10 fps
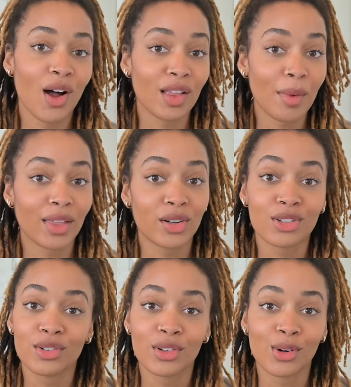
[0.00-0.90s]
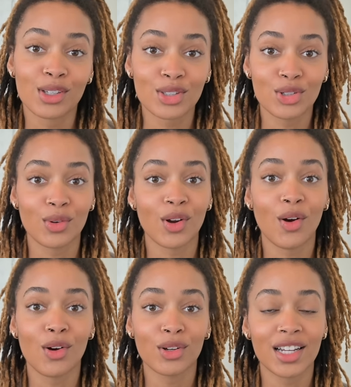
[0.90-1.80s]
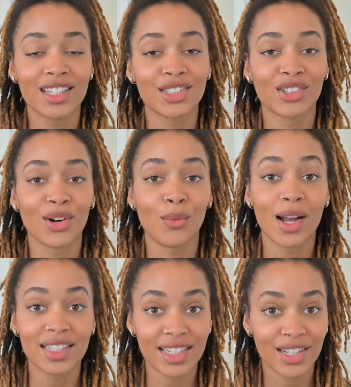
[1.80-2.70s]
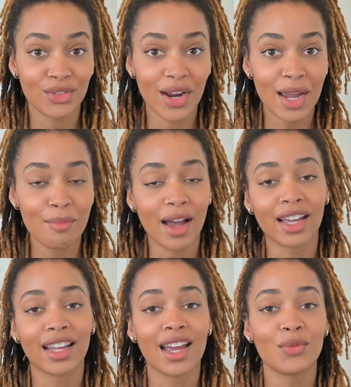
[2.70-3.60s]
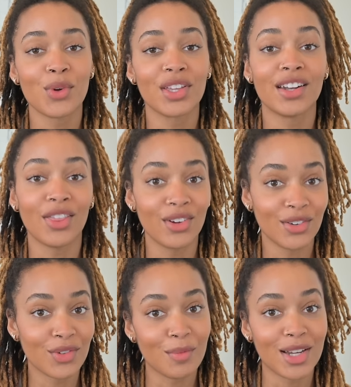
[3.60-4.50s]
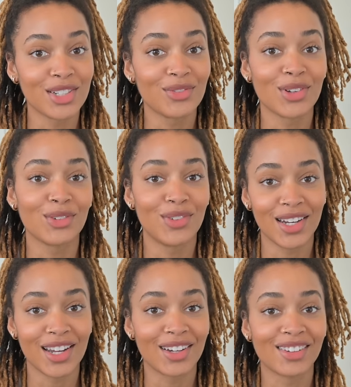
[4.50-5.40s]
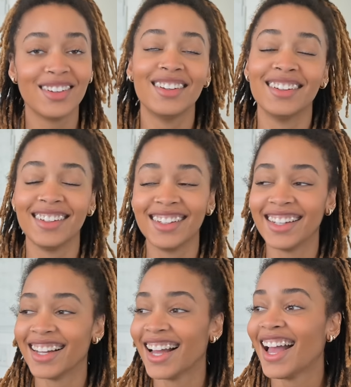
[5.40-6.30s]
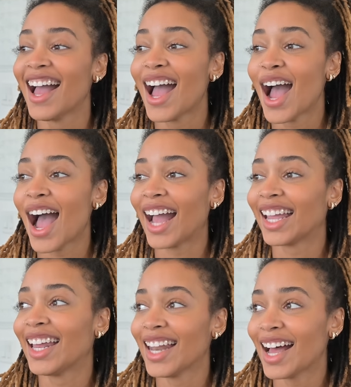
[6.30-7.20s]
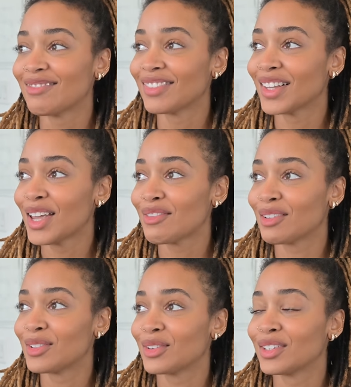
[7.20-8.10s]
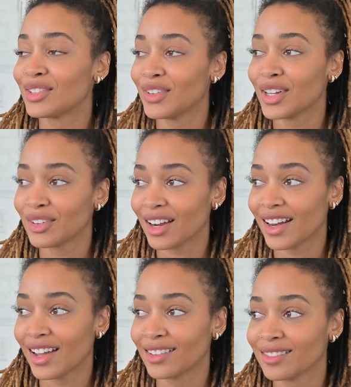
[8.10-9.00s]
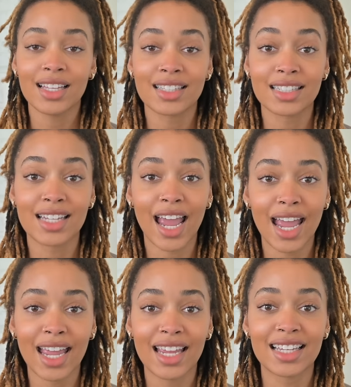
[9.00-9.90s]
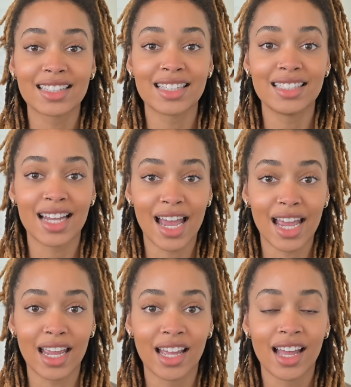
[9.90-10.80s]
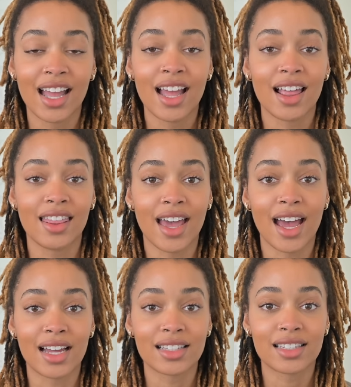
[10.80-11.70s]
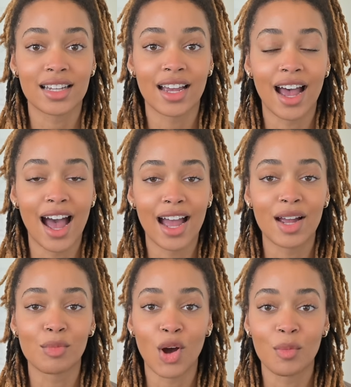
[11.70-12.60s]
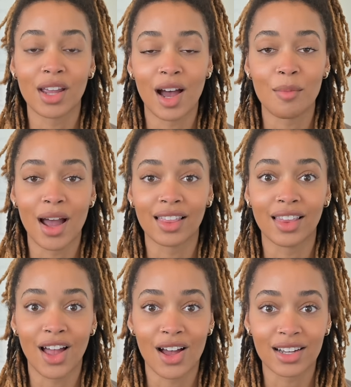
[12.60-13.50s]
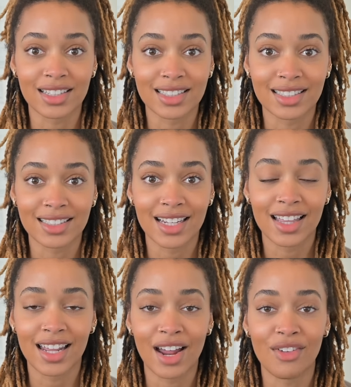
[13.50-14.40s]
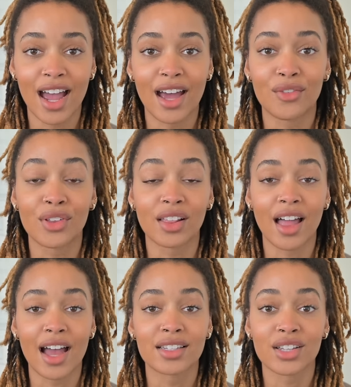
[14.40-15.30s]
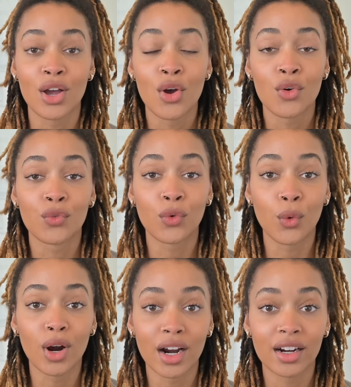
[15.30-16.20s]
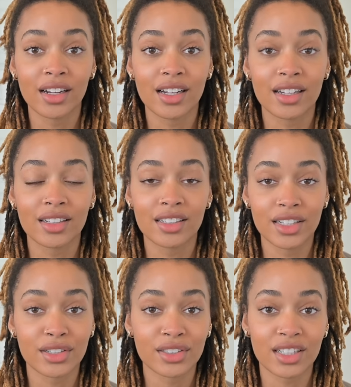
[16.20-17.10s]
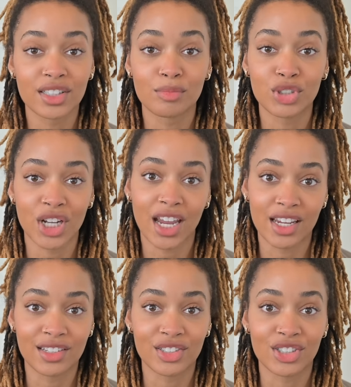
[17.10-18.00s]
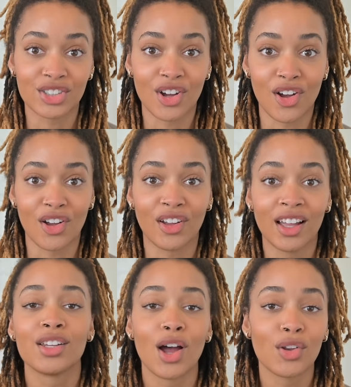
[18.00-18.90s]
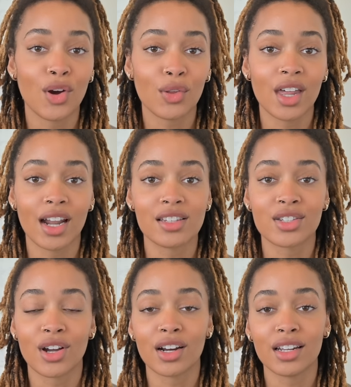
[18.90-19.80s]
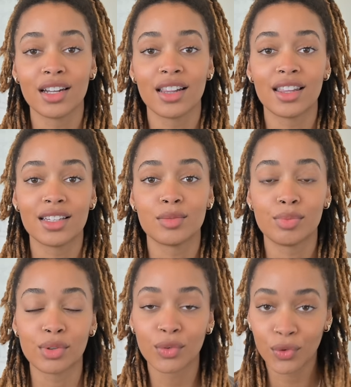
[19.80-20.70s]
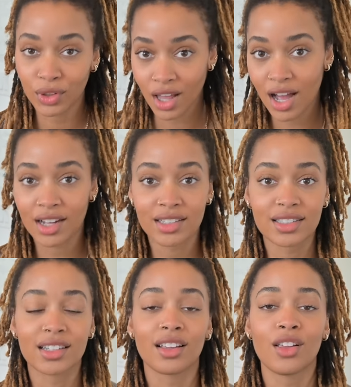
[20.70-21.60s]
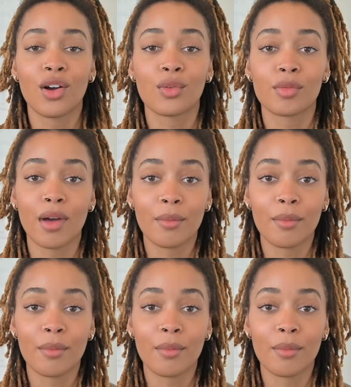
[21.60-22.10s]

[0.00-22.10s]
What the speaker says: all of my little unicorns, new and old? It's your girl, WestIndieRay, back again with another information-filled video. I cannot believe I'm doing this video right now. Today is the day that I am combing out my locks that I've had for the last 4 years and some change, y'all. Y'all know that I started these beautiful locks along with my